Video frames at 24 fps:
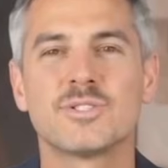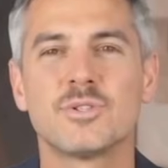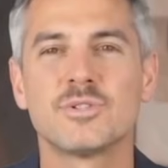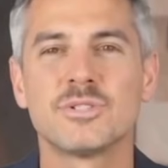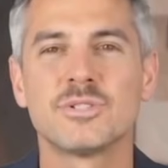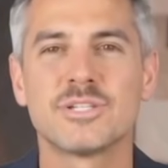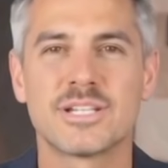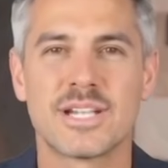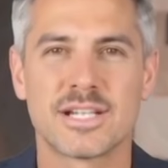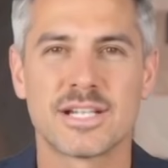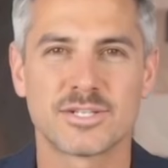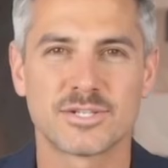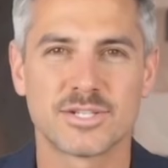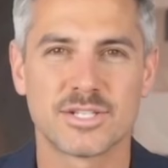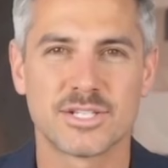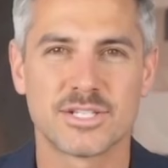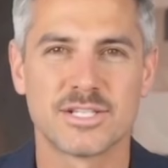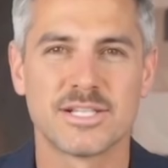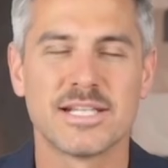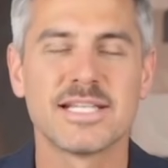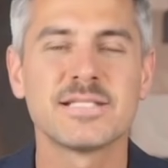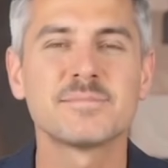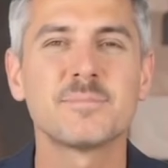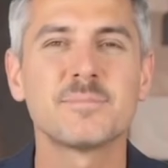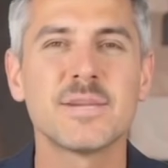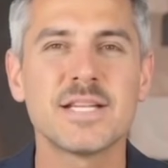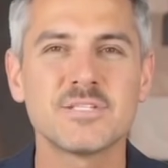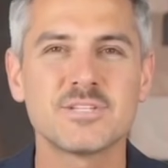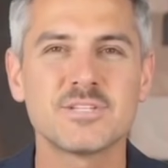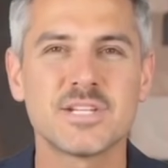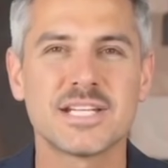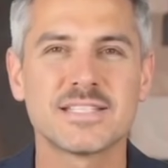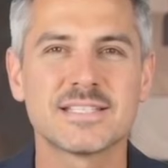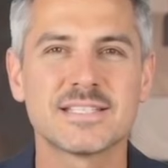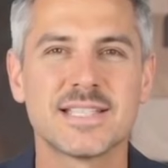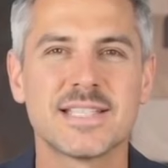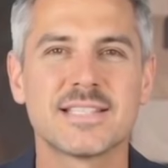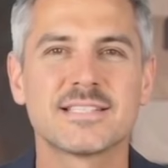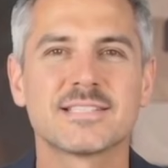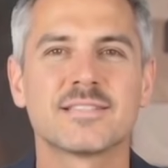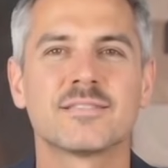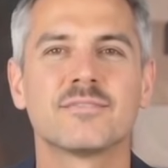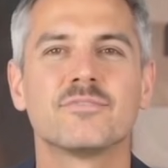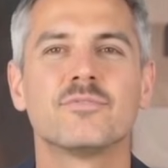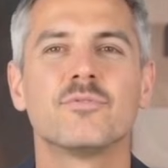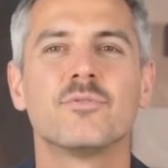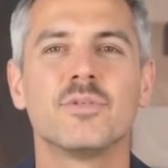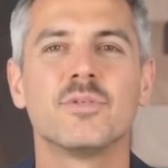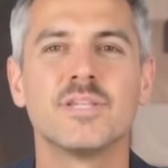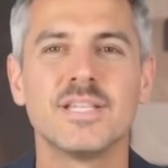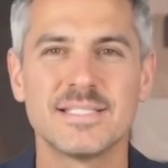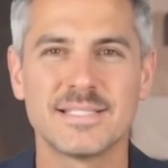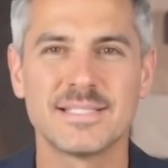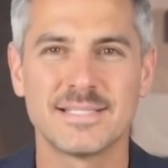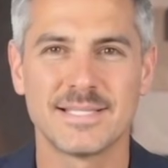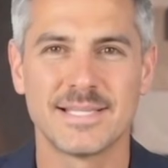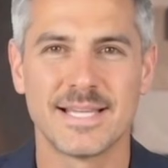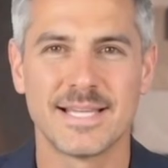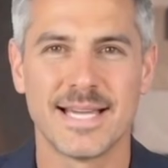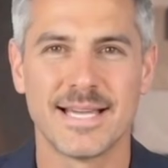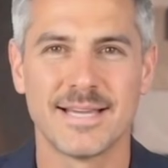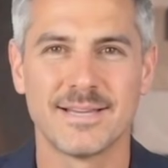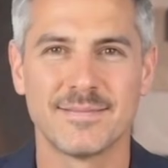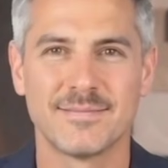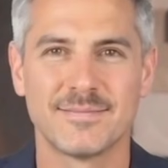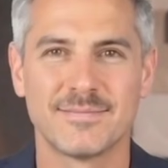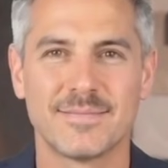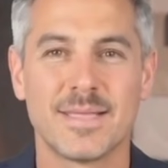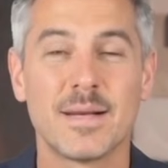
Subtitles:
no deduction. His paycheck takes the full hit today.